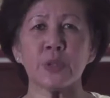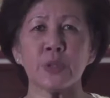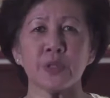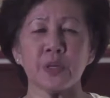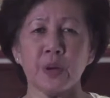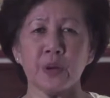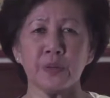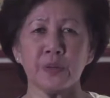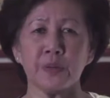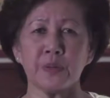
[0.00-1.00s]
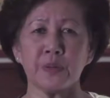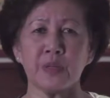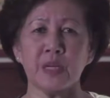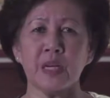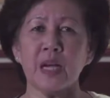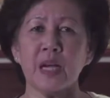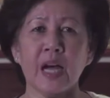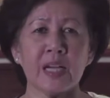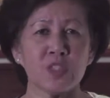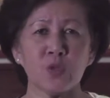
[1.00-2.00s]
to grow,
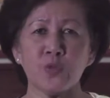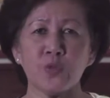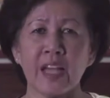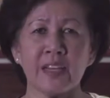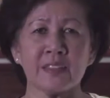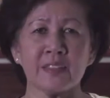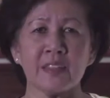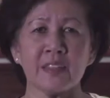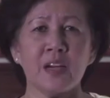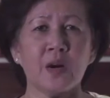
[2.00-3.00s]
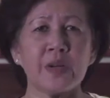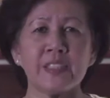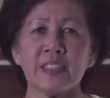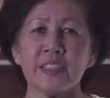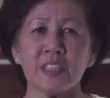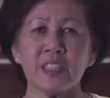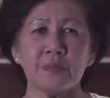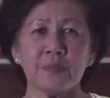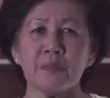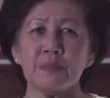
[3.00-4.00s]
as do violence,
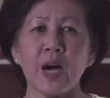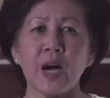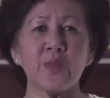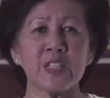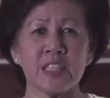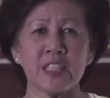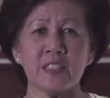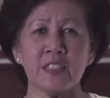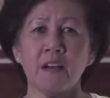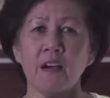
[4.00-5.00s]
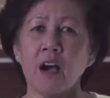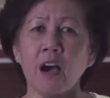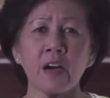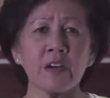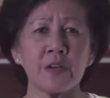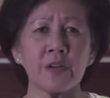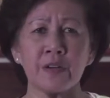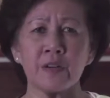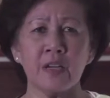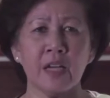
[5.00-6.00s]
racism, poverty, hunger,
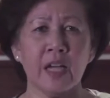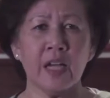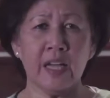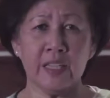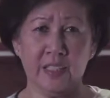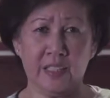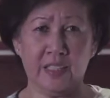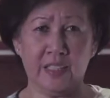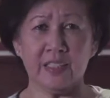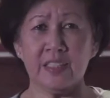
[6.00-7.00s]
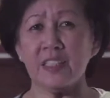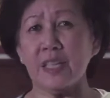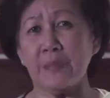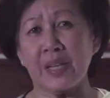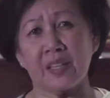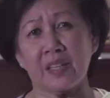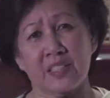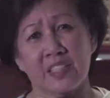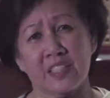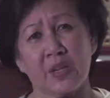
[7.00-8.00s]
and systemic
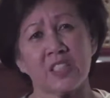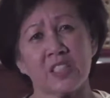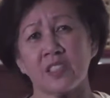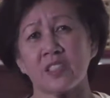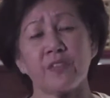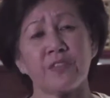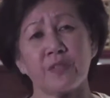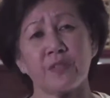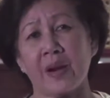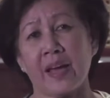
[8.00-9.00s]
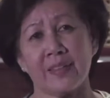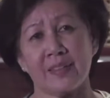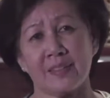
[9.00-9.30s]
destructions of the planet.